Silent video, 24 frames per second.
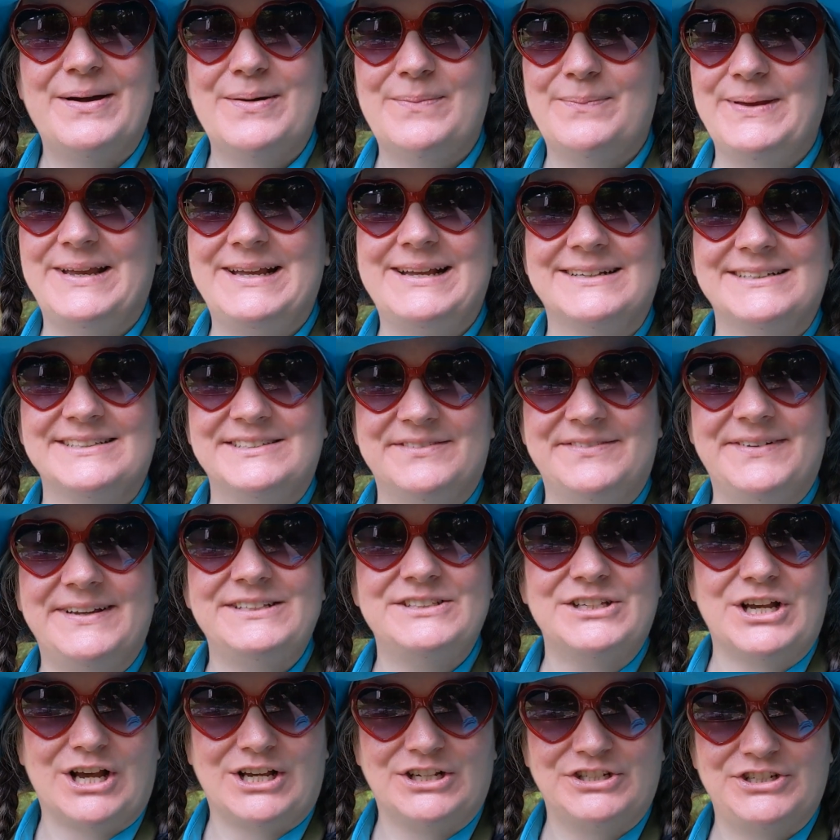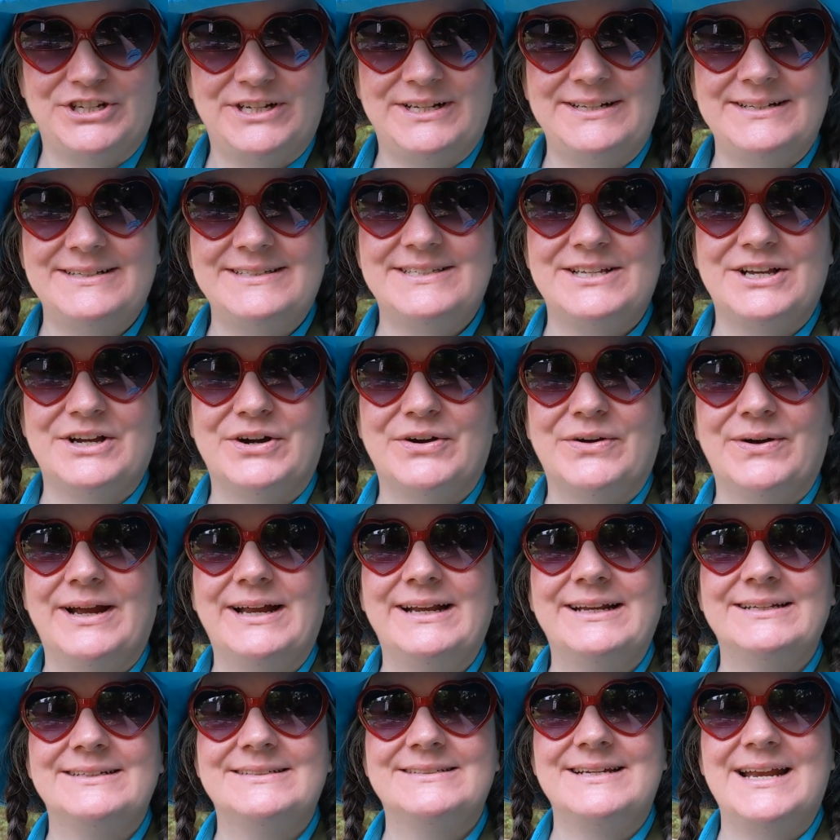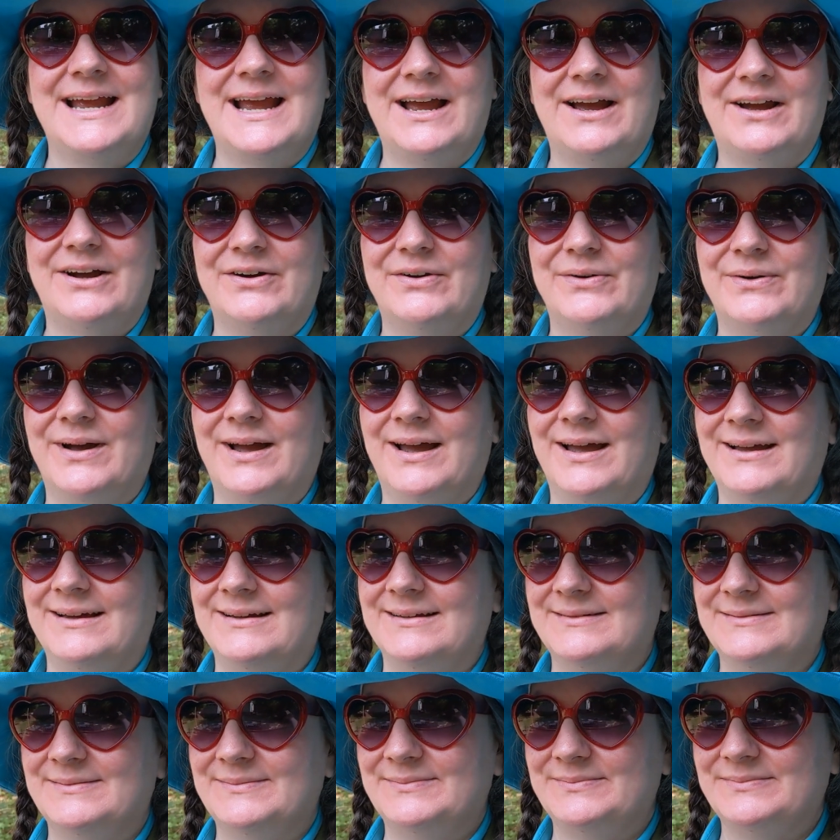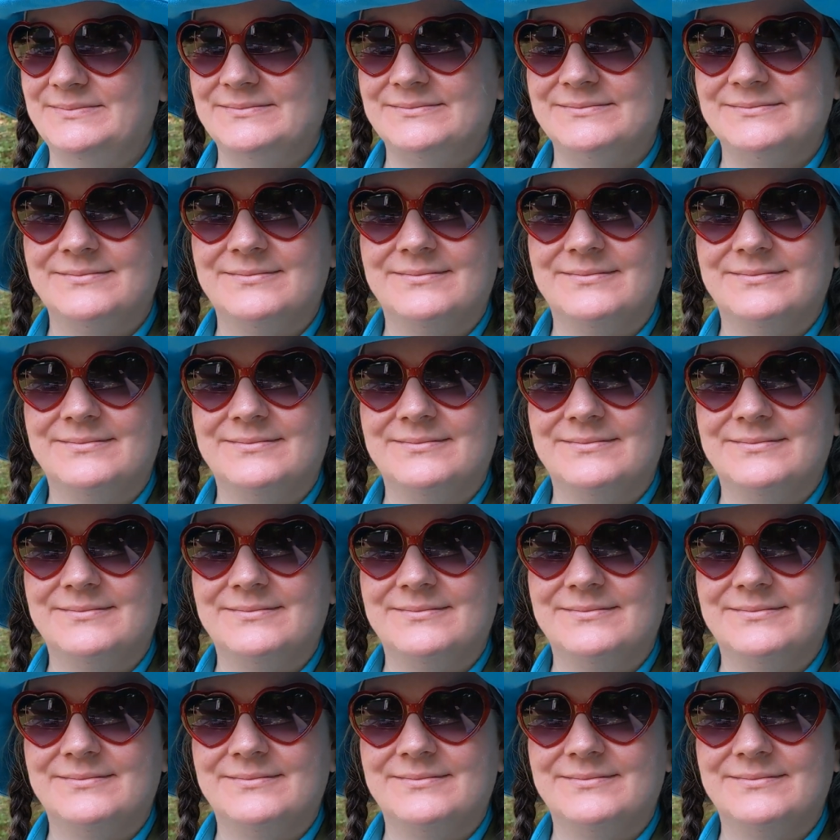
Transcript: uh, because of exhaustion, so it is now um,